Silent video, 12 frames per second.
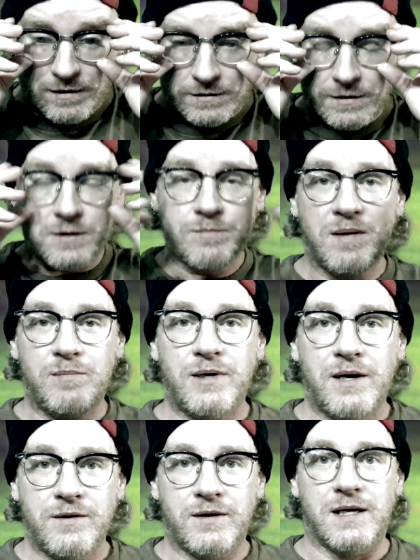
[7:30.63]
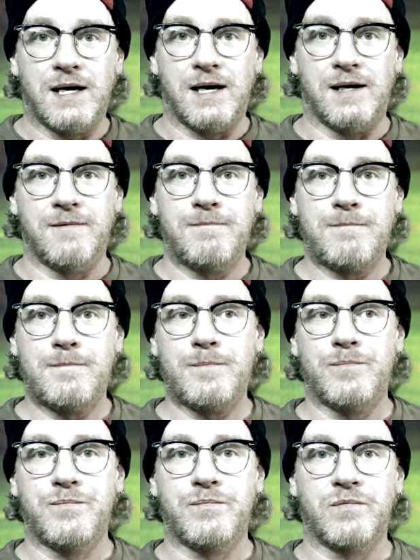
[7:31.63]
Because it's my brother and I.
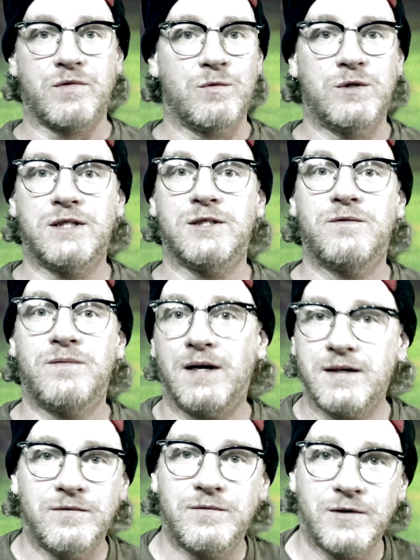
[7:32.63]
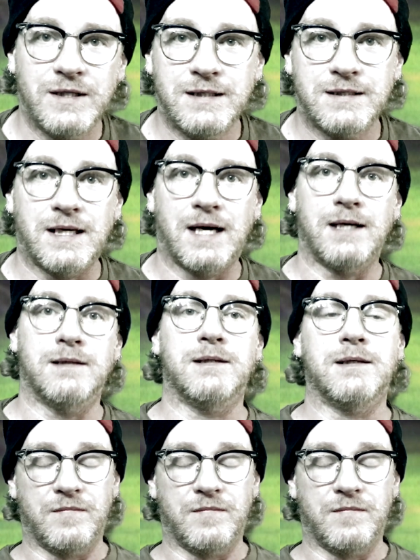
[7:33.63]
We're just fucking freestyling.